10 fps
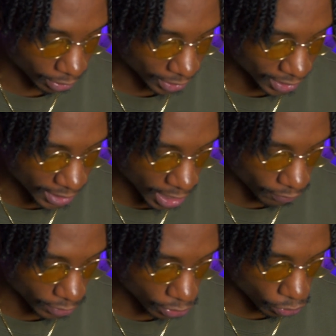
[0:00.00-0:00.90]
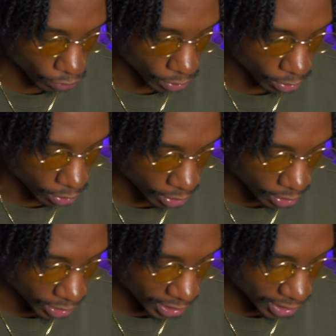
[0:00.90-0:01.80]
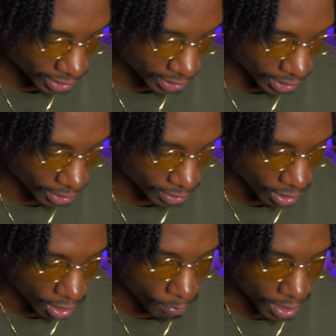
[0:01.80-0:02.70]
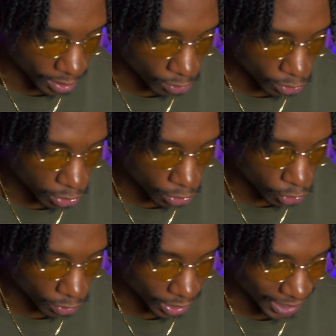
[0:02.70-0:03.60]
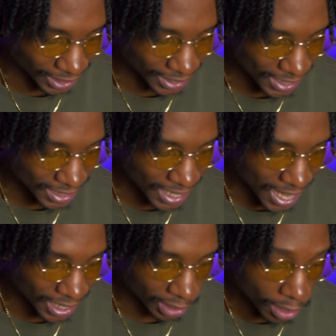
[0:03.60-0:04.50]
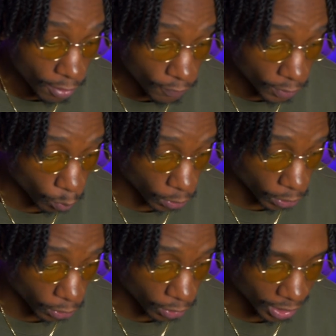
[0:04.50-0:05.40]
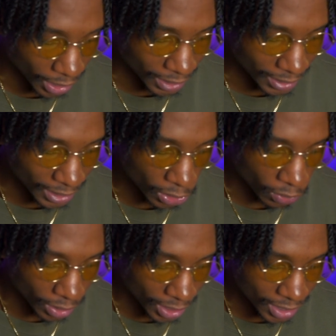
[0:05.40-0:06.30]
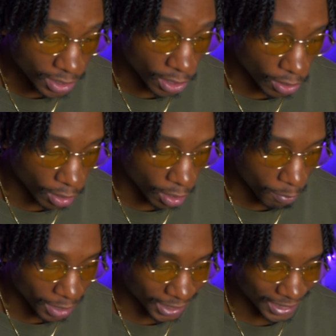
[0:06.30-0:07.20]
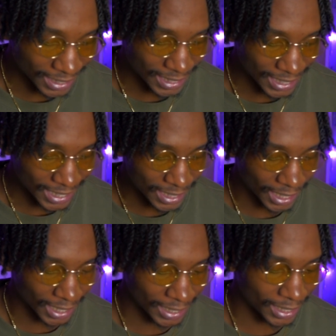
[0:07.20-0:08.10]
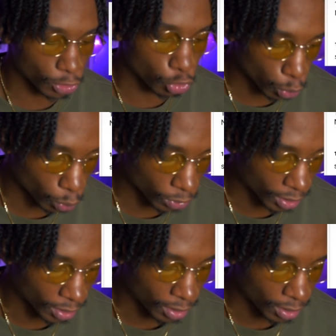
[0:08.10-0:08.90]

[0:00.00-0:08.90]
Let's dive into it. It says, my little children, let us not love in word, neither in tongue, but in deed and in truth.